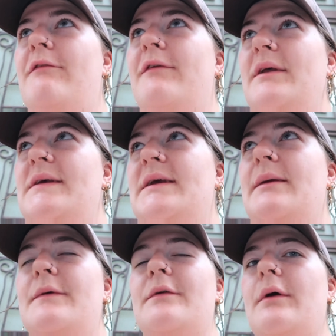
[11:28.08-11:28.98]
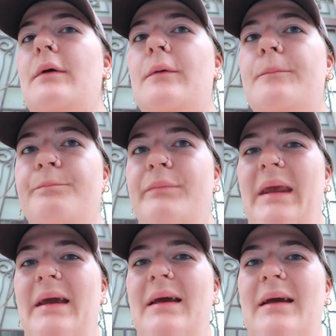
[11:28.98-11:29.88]
fell asleep, so
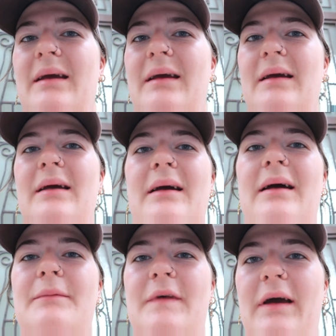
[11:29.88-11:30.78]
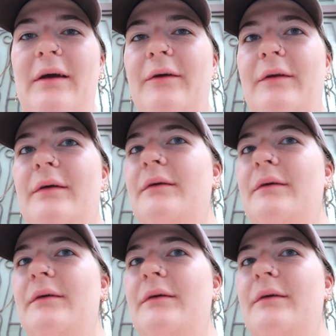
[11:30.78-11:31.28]
I'm tired